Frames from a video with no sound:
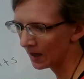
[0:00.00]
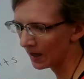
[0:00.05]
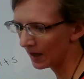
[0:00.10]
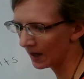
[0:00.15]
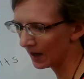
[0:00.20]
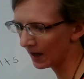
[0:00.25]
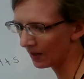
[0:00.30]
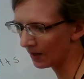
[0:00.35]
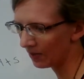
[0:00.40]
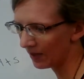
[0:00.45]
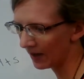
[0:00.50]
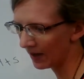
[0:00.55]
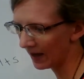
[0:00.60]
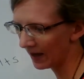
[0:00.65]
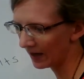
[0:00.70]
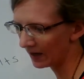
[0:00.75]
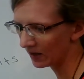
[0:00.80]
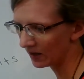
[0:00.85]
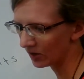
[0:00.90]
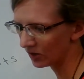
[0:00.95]
And
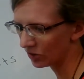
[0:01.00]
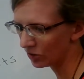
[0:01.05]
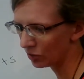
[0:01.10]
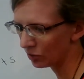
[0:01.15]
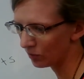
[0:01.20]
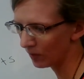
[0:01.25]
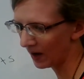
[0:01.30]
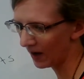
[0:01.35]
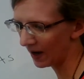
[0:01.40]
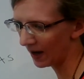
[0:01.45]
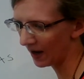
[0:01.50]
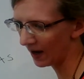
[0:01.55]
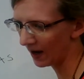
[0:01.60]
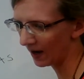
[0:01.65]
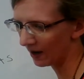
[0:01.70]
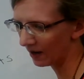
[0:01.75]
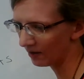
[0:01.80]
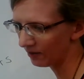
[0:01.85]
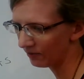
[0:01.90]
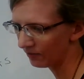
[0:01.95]
then you
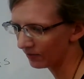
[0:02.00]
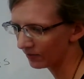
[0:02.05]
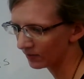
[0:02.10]
have,